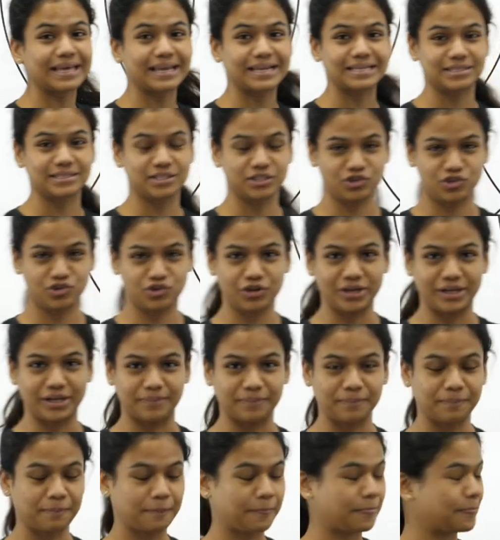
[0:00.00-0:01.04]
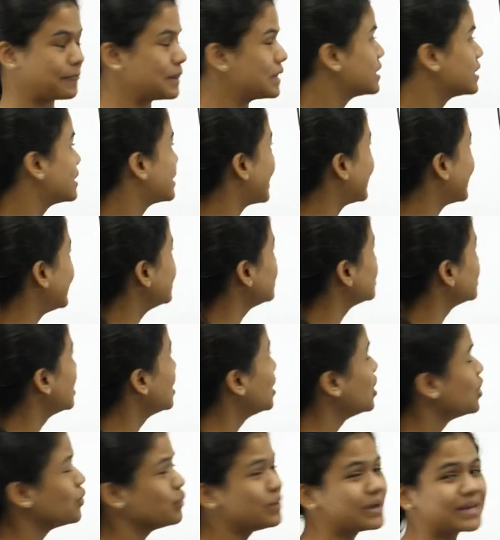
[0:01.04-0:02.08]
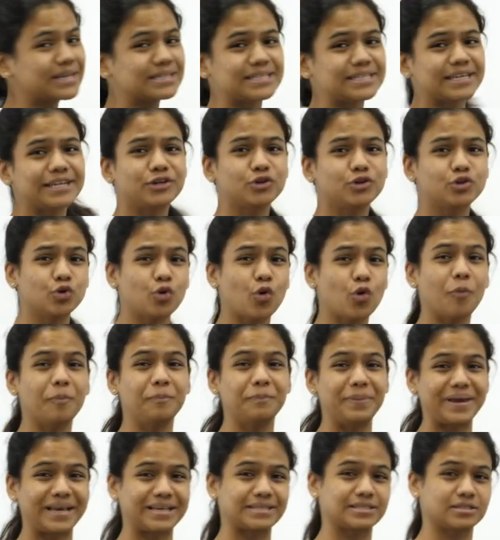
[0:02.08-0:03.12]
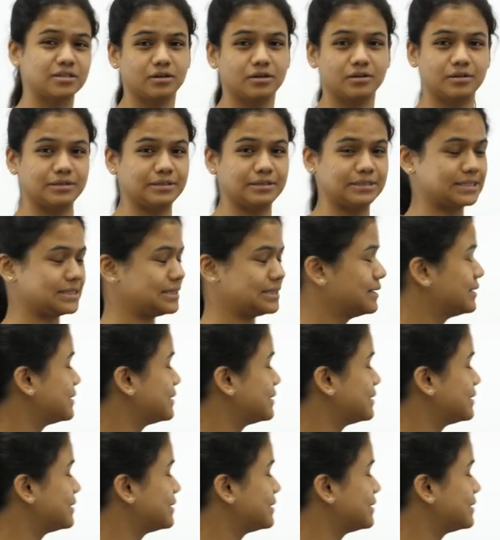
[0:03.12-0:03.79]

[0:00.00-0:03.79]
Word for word: there is the tree, right? We can see two big circles,